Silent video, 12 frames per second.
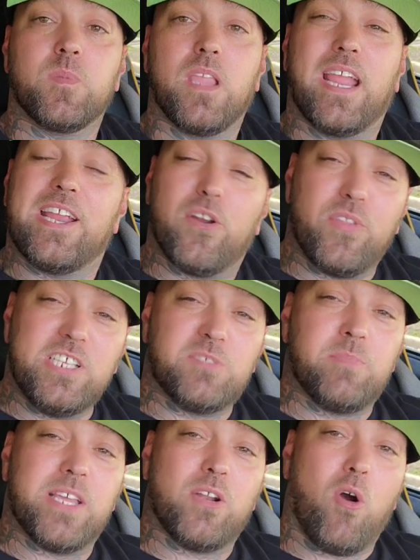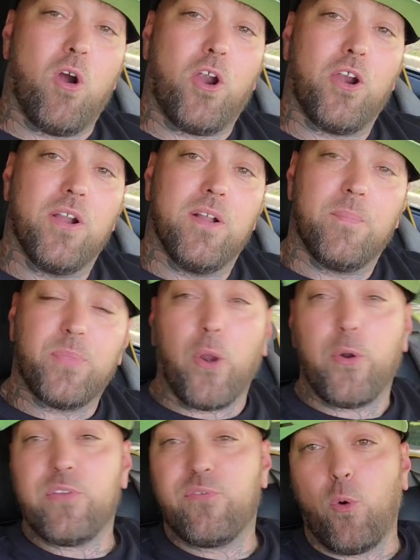Here these men are
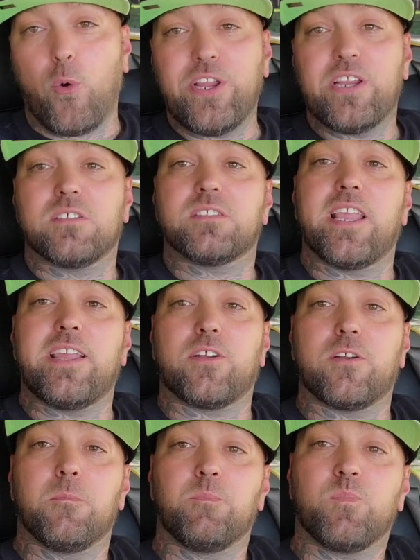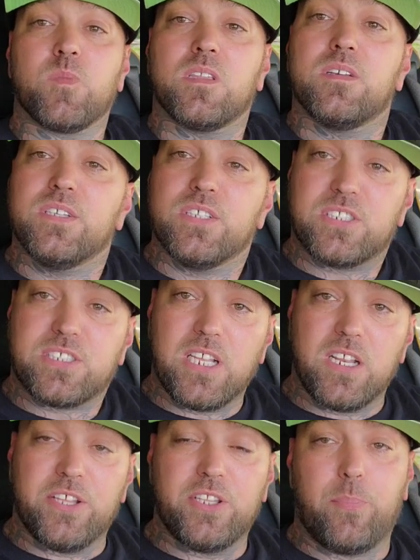30, 40 years later.
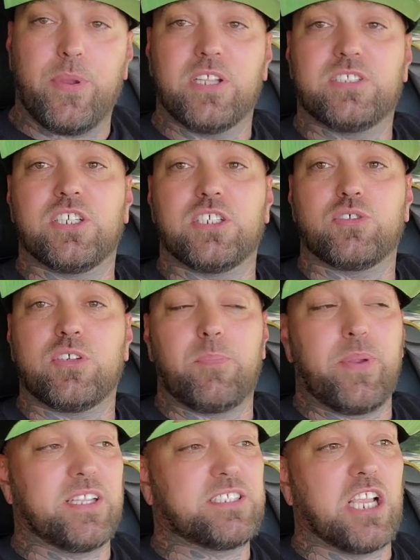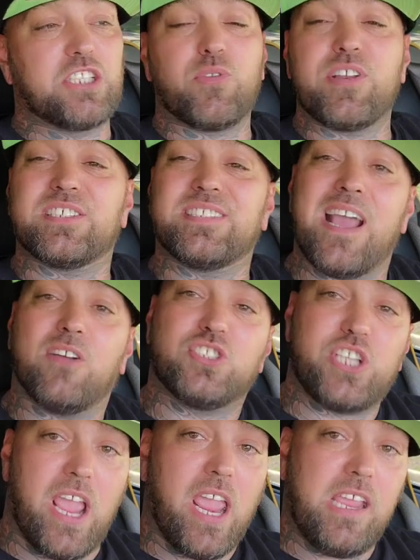Still in the penitentiary. The penitentiary has now
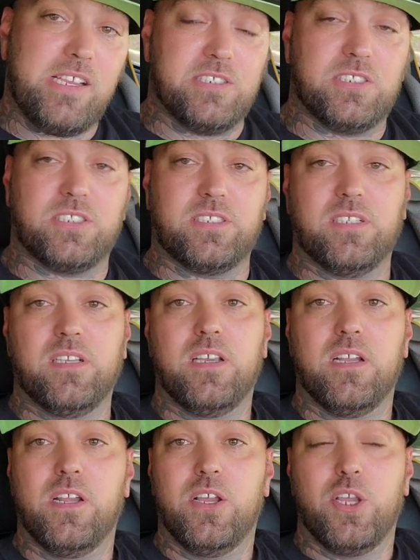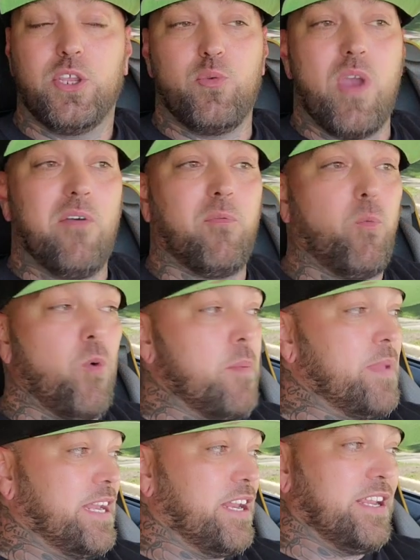changed. You have
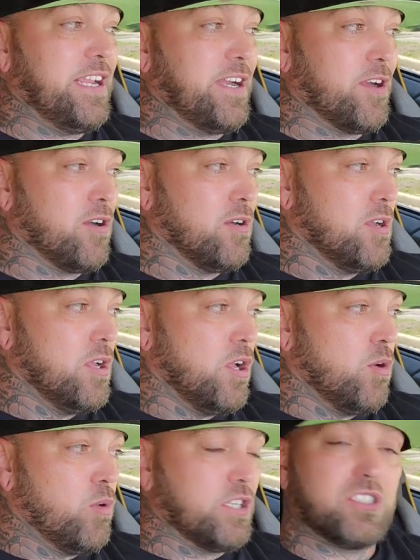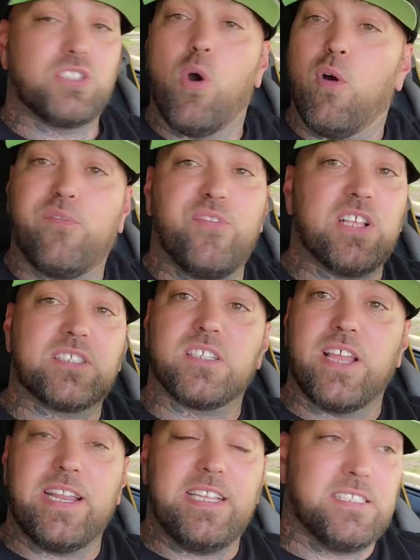women in here, which, no offense,
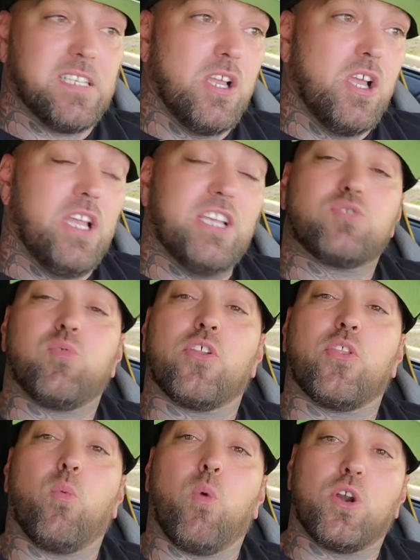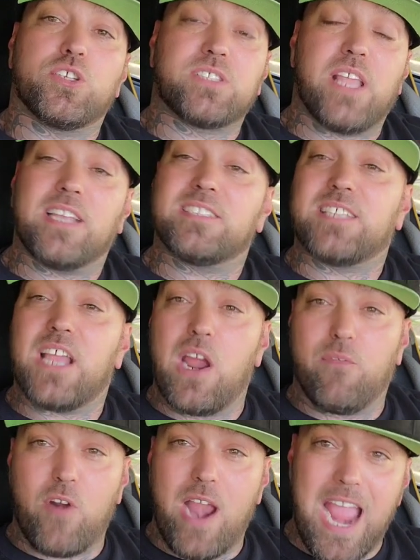ladies, is one of the worst things to
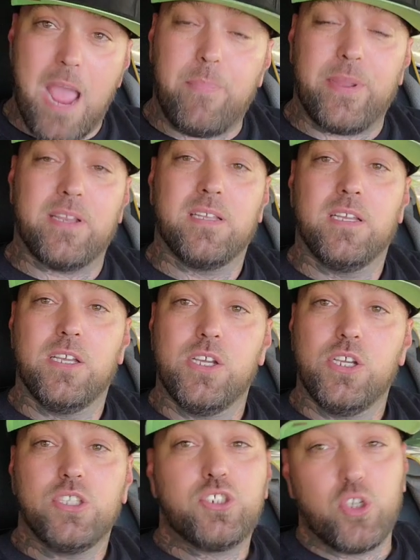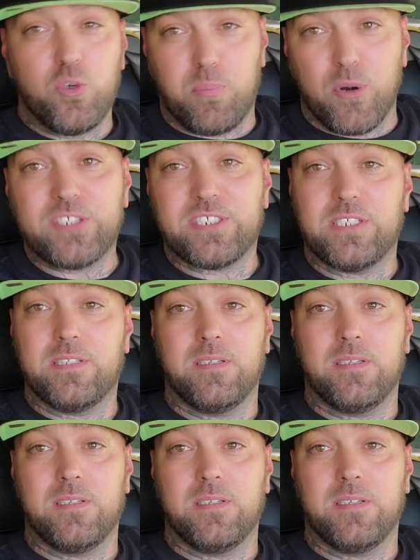ever happen to prison.